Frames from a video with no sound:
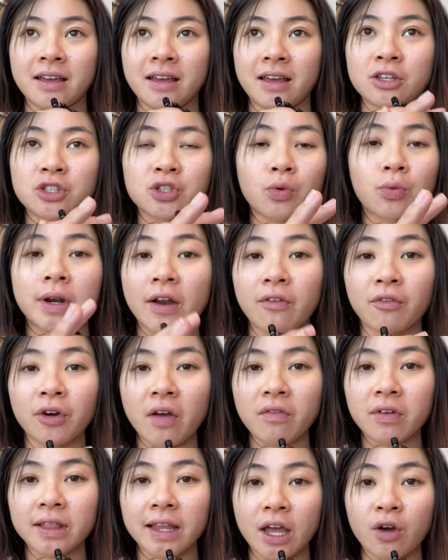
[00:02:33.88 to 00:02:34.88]
So whenever you
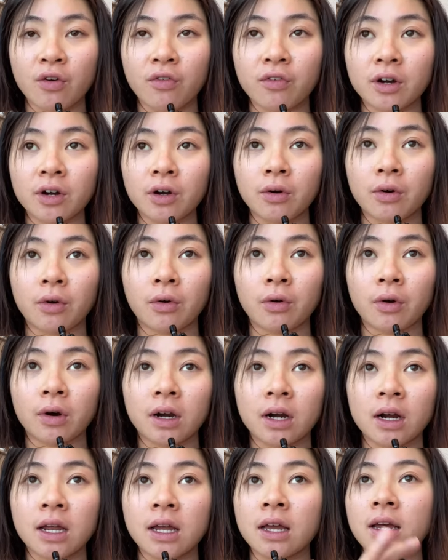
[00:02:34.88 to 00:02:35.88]
have a layover
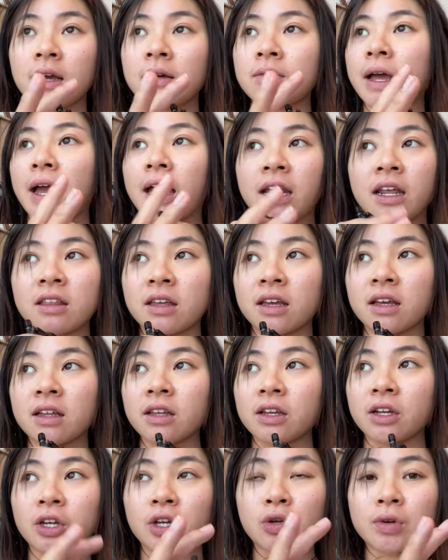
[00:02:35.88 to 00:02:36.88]
or
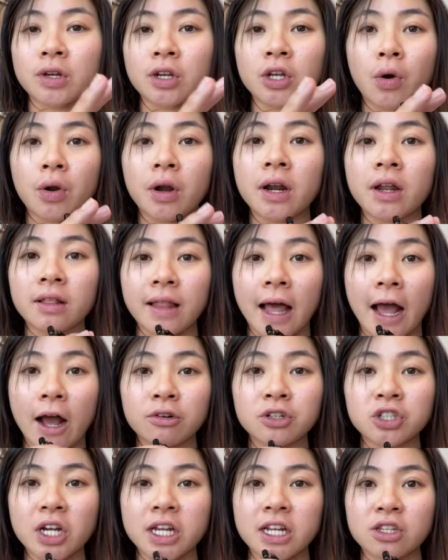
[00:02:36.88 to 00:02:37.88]
anything, you can go to the
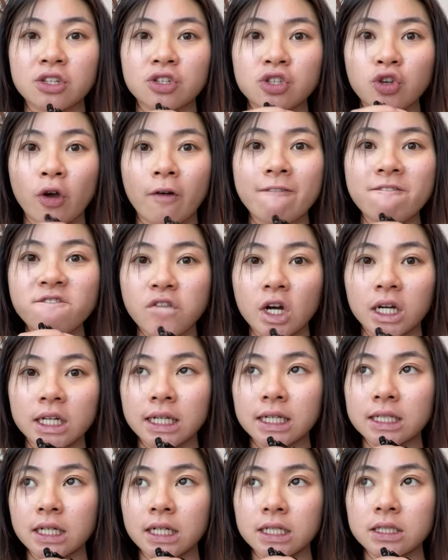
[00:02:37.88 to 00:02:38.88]
lounge and it's so
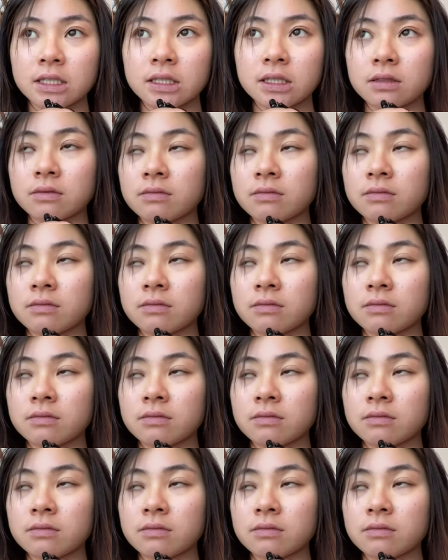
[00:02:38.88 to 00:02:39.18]
fucking nice.